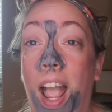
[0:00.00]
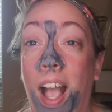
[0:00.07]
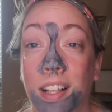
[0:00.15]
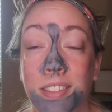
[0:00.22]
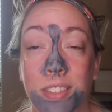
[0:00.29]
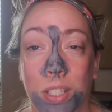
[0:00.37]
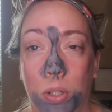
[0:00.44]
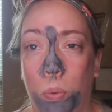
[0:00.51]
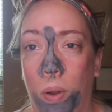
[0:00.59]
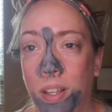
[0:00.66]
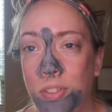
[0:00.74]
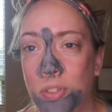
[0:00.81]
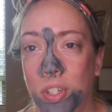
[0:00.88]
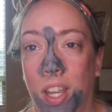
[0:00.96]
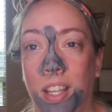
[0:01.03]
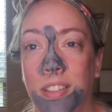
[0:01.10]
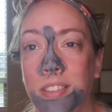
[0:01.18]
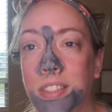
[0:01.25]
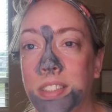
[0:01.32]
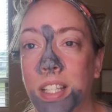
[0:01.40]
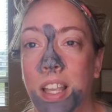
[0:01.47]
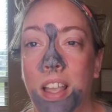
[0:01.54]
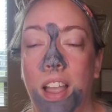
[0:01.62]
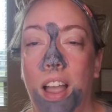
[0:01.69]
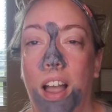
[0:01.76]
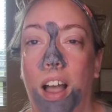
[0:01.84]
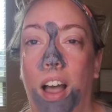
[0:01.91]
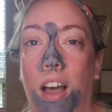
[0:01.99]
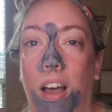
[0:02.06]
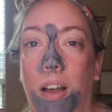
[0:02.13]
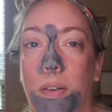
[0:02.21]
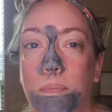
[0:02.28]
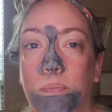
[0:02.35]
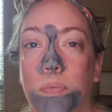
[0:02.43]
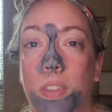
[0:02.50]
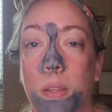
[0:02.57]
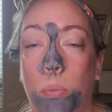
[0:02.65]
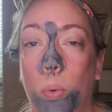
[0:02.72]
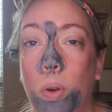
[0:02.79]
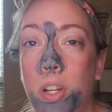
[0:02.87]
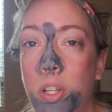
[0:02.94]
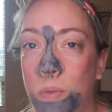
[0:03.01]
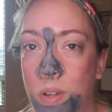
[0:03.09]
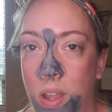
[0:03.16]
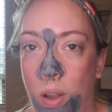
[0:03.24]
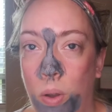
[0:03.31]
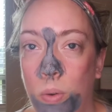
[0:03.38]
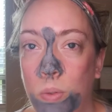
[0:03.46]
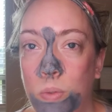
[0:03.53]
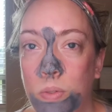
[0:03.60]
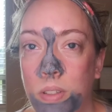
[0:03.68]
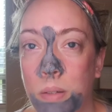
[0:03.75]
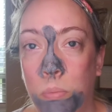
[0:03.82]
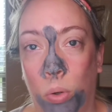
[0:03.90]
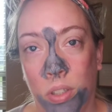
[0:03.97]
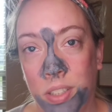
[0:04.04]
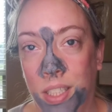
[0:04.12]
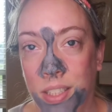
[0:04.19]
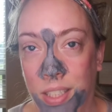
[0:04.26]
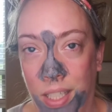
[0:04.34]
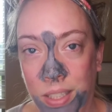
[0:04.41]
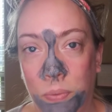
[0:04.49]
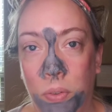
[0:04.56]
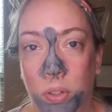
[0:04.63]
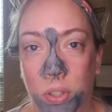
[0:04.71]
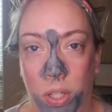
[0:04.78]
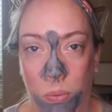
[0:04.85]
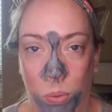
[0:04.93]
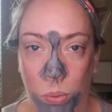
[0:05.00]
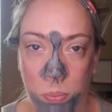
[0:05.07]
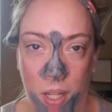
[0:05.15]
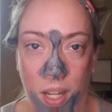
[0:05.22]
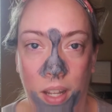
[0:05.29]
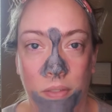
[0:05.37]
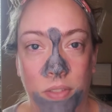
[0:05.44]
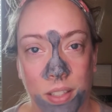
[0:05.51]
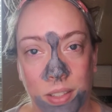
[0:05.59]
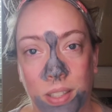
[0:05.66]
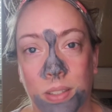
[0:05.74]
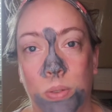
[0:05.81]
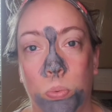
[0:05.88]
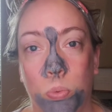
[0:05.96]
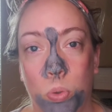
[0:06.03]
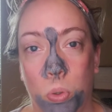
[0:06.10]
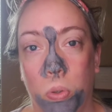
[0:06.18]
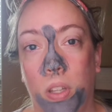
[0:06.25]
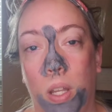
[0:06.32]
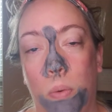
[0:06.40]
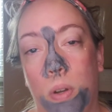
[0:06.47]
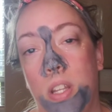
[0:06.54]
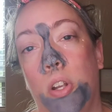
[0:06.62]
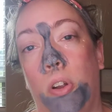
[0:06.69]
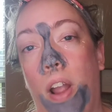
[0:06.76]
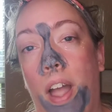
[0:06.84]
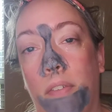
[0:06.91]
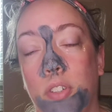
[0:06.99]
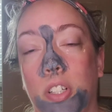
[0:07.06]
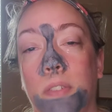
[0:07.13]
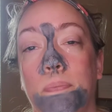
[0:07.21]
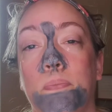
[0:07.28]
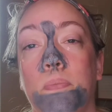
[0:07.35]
Ask questions. The more you know, the more successful you will be if this is truly what you're after.